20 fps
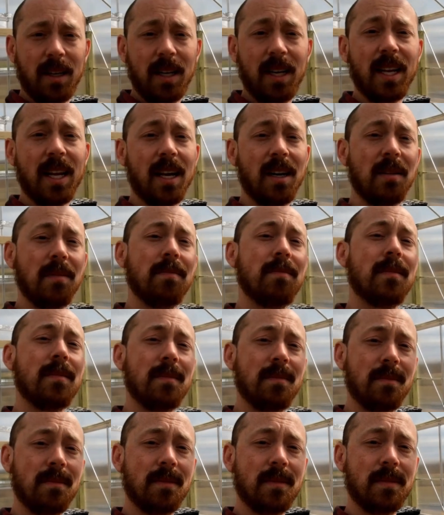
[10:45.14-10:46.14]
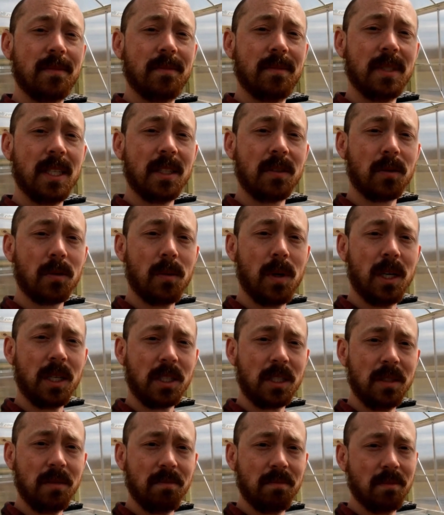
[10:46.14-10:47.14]
Anyhow, thanks for
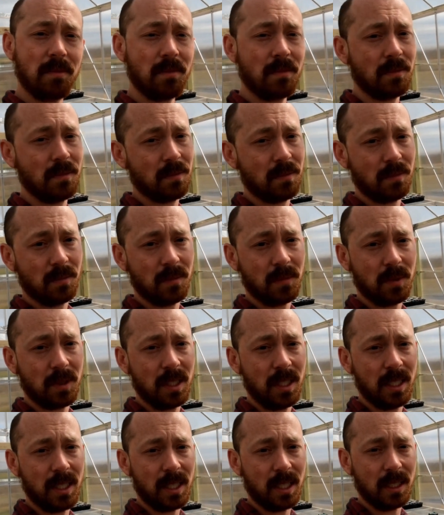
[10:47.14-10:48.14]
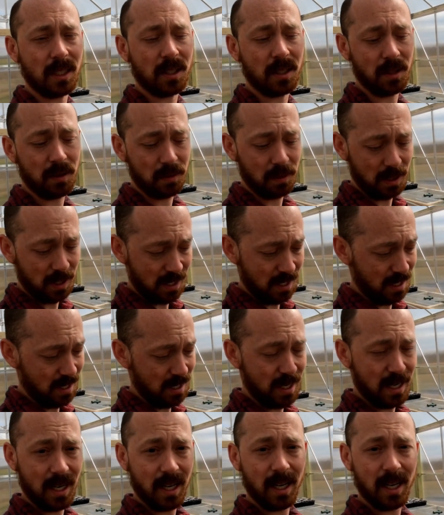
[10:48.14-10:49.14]
watching. See you again soon,
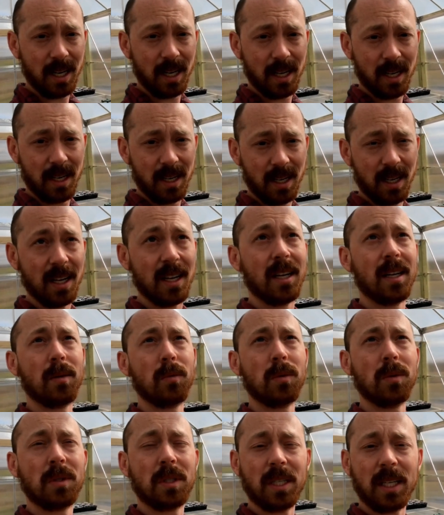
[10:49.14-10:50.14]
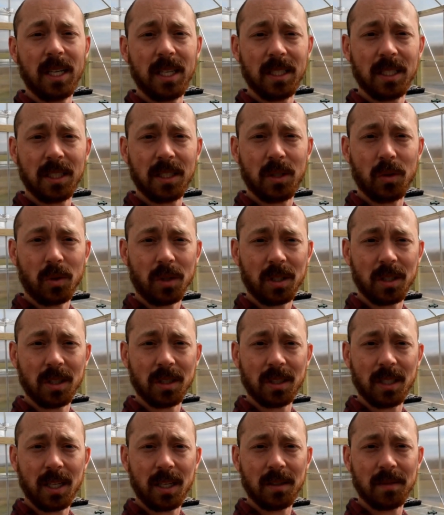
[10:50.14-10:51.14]
and we'll see how this door
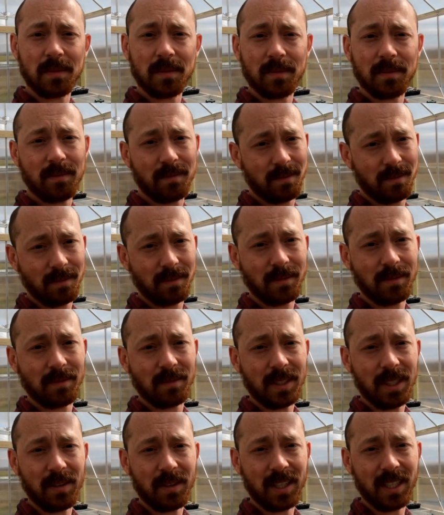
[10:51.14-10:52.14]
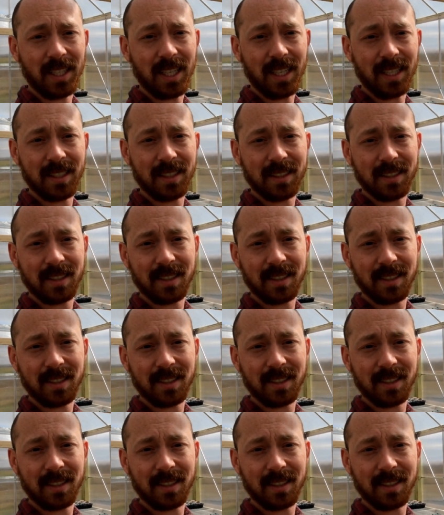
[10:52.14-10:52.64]
turns out. Have a good day.